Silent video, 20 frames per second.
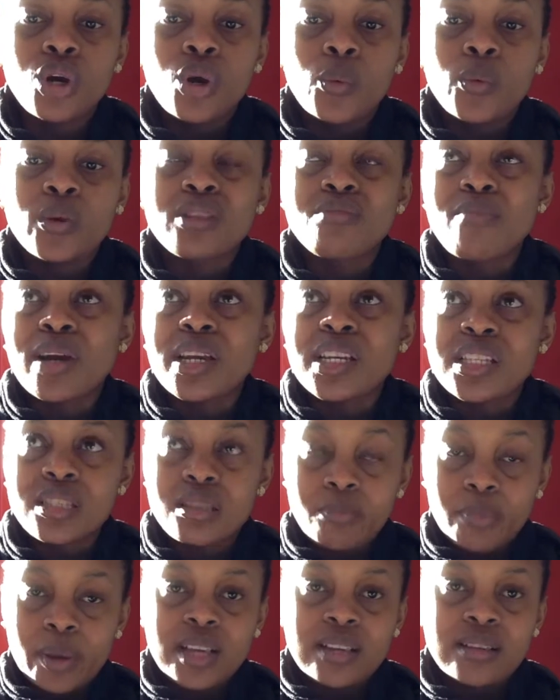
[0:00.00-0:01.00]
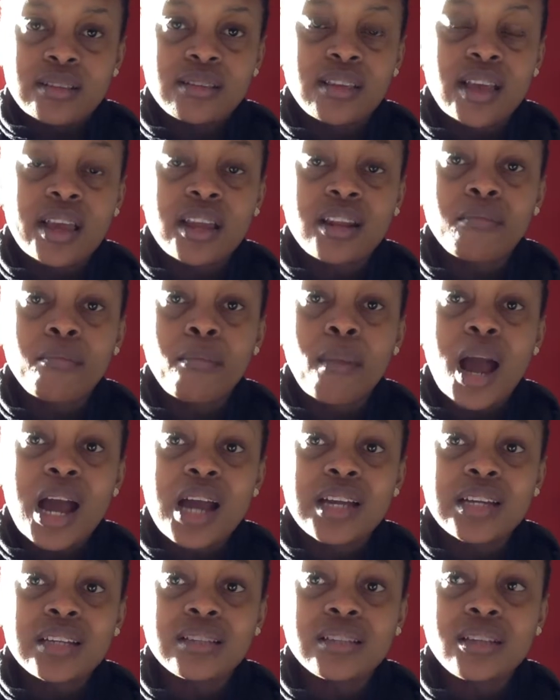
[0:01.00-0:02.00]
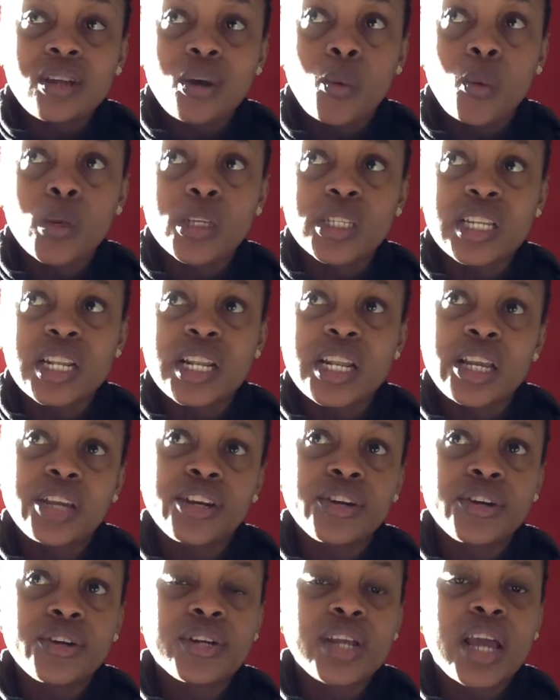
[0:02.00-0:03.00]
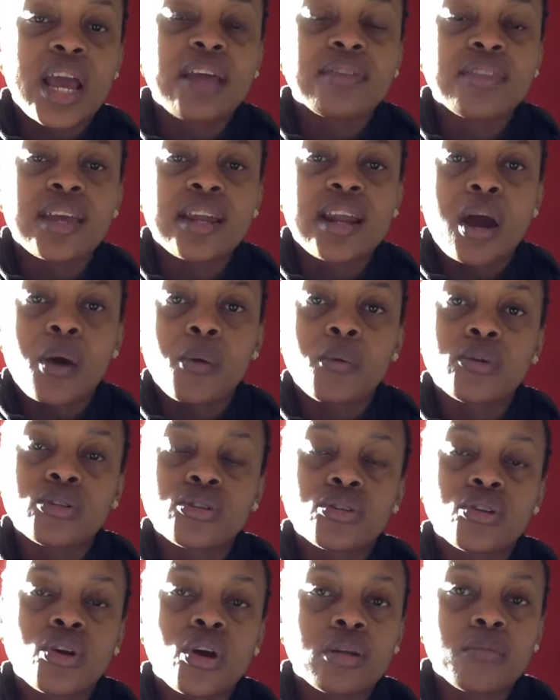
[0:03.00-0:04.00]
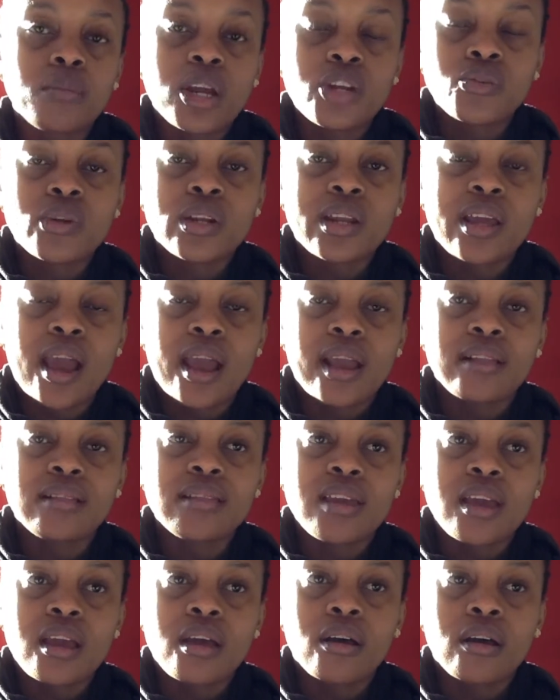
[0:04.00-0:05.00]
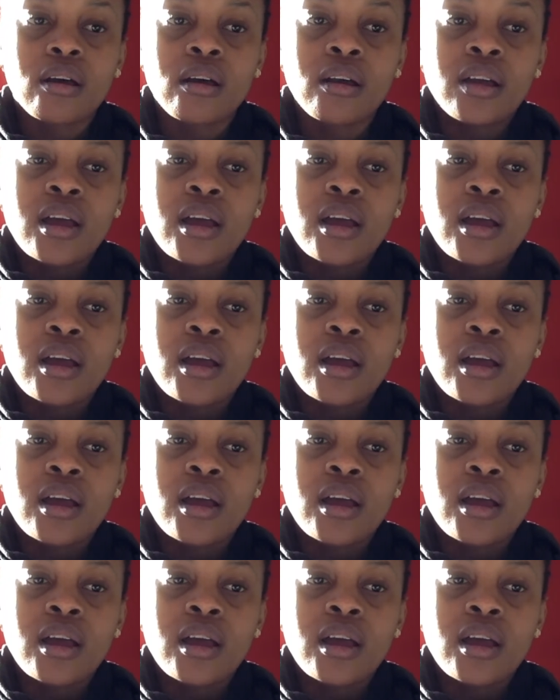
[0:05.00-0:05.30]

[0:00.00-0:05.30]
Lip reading: with my space and mind was cleared, and that I would start my 28th year